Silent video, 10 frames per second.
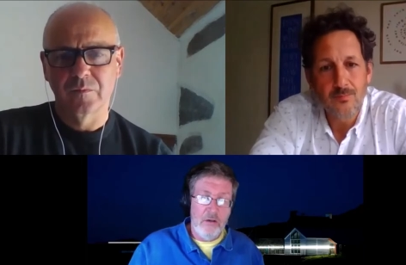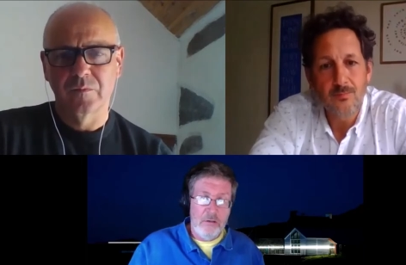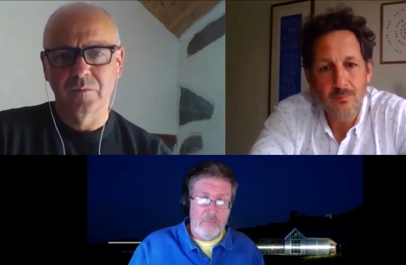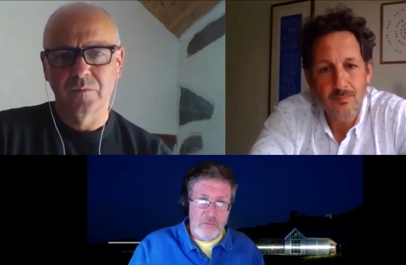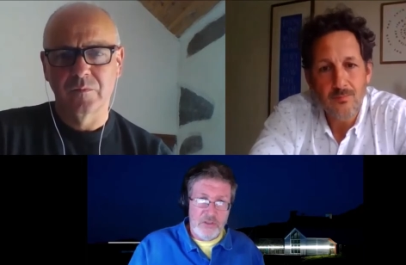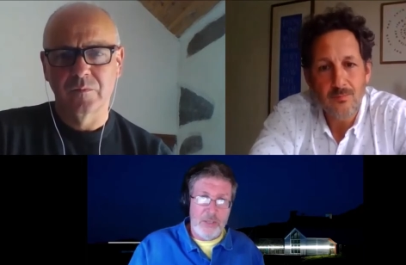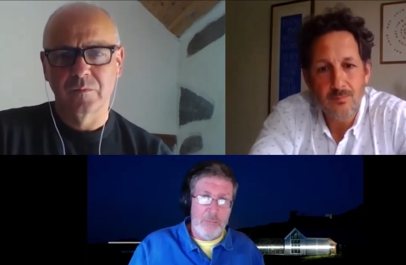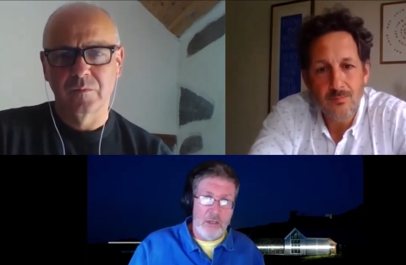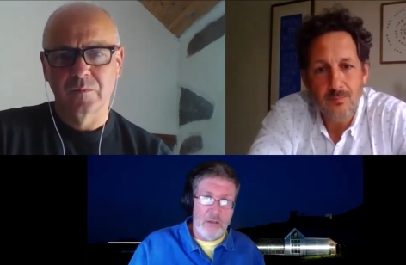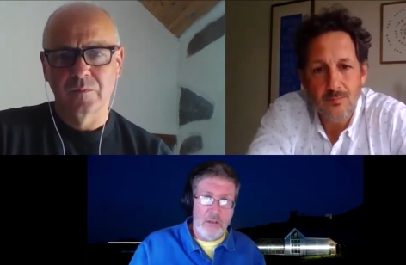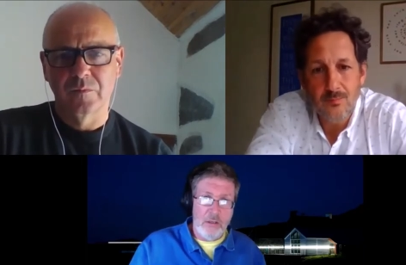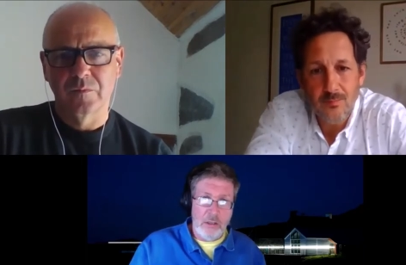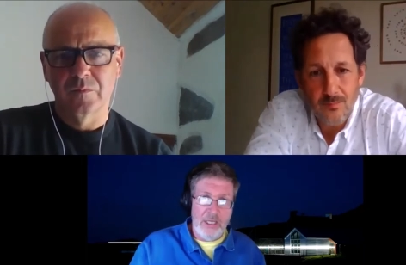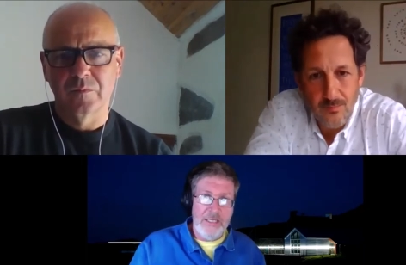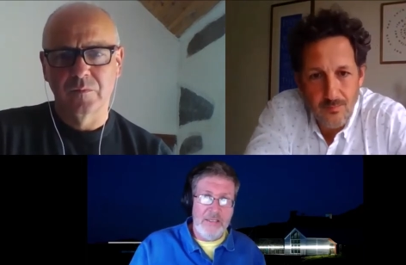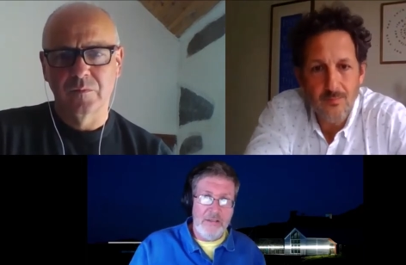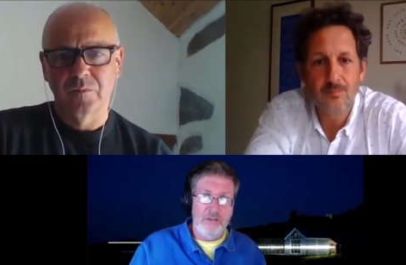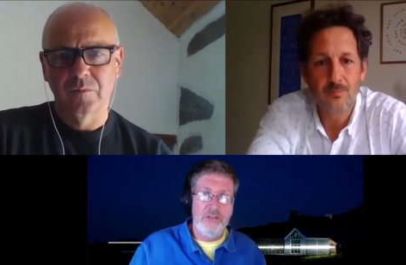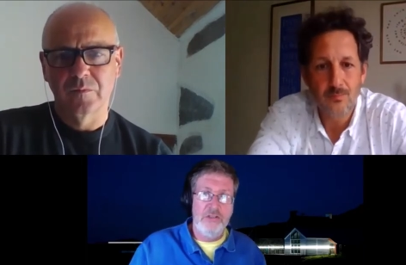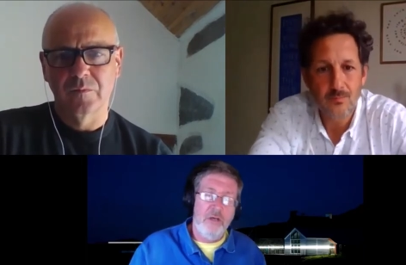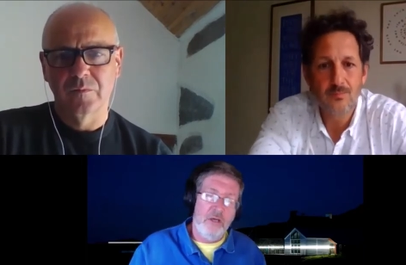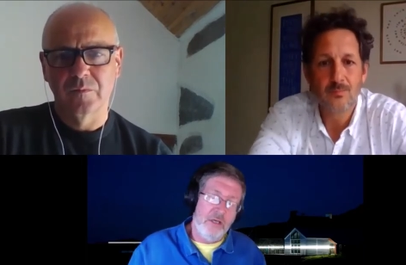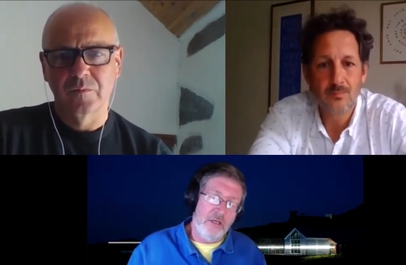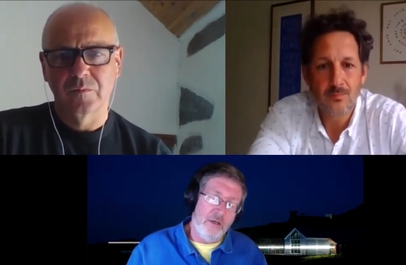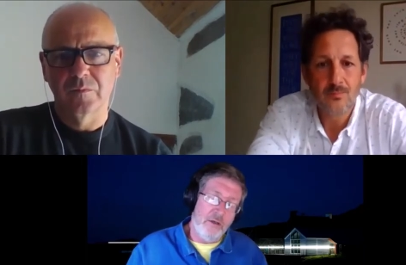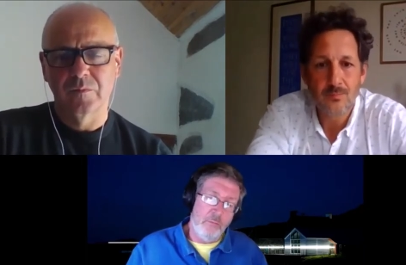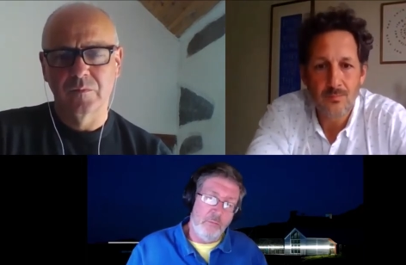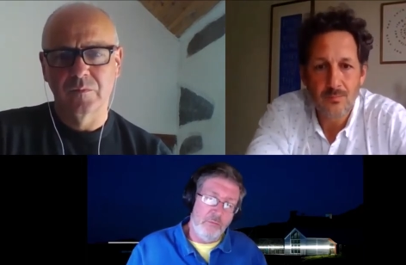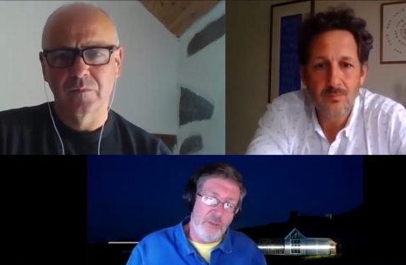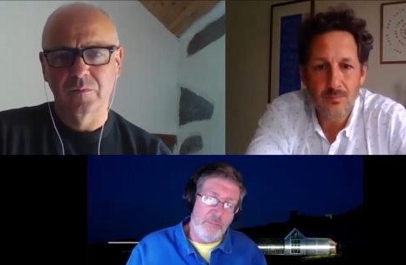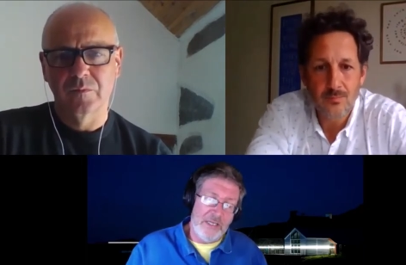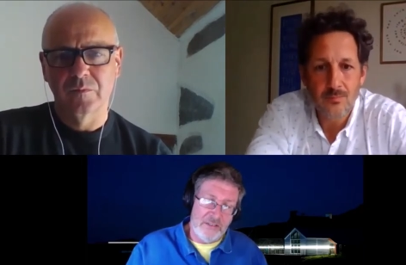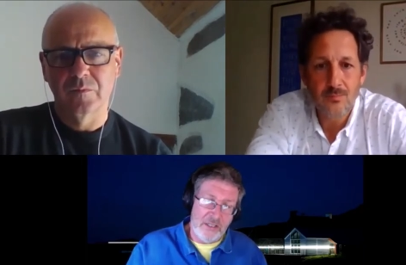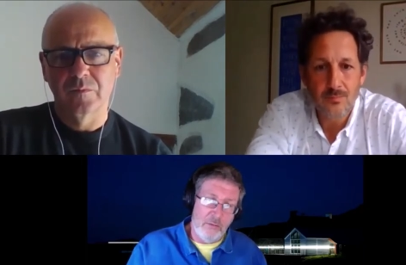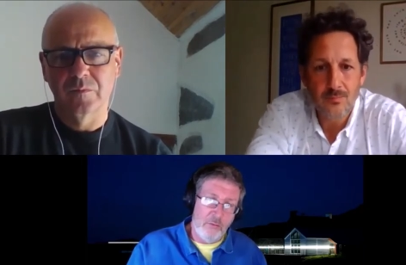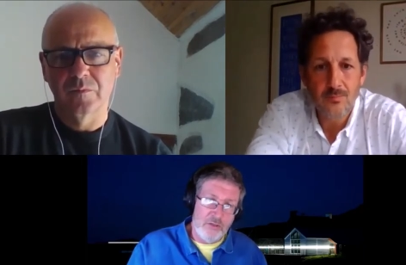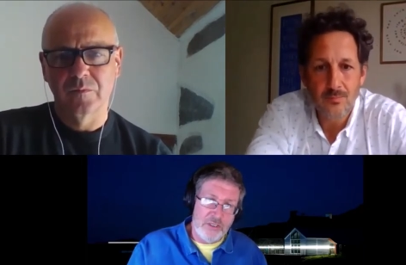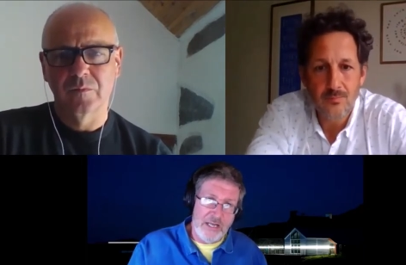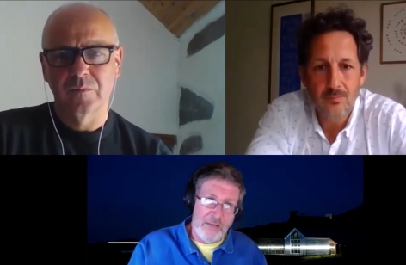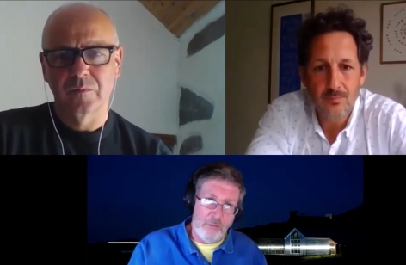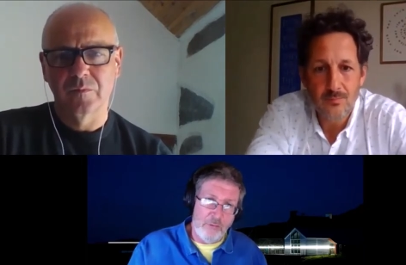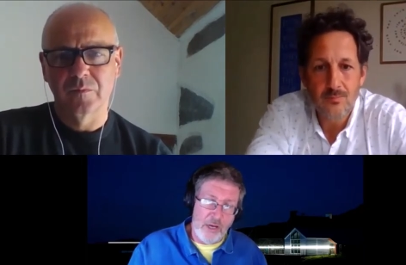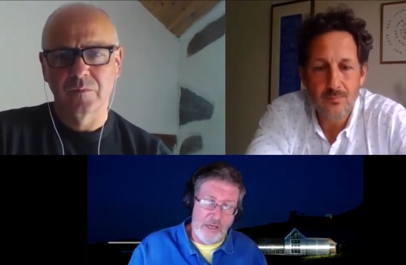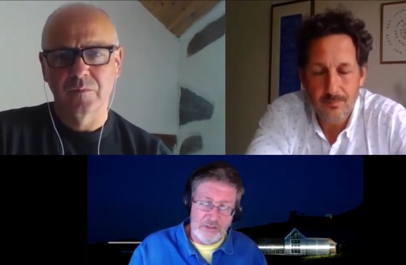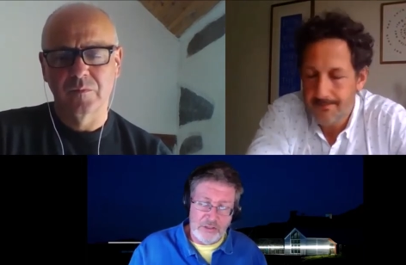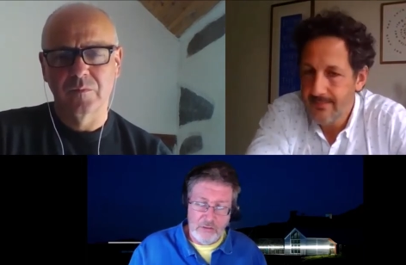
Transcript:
Speaker 1: similar lines depicting sea level rise